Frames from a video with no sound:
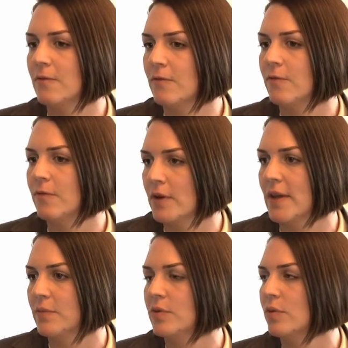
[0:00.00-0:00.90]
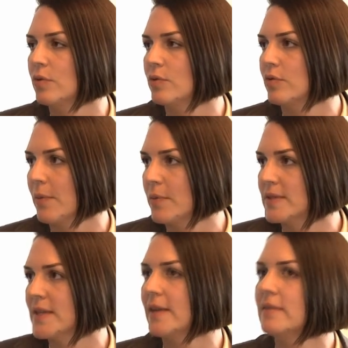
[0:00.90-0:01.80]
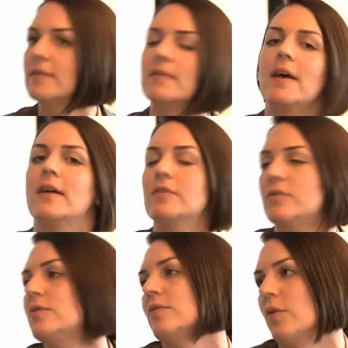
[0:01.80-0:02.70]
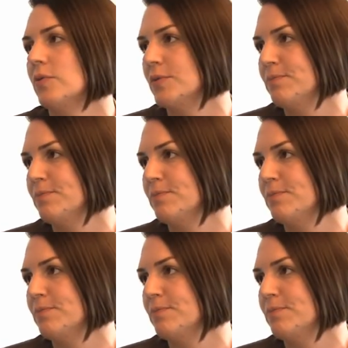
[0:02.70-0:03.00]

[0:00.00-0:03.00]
for them to, to represent and to vote.